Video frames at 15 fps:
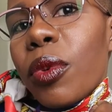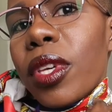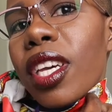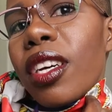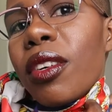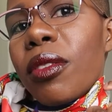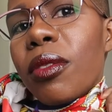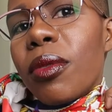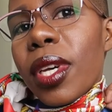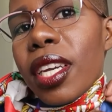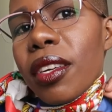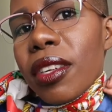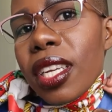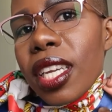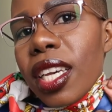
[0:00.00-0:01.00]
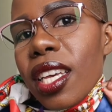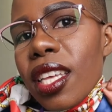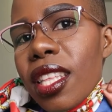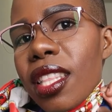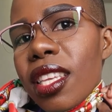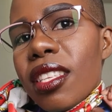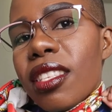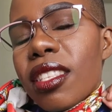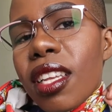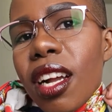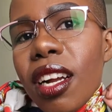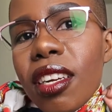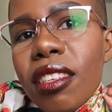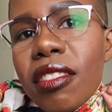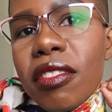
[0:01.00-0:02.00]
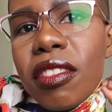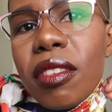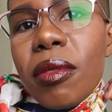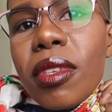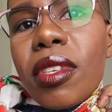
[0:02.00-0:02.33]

we are wearing this scarf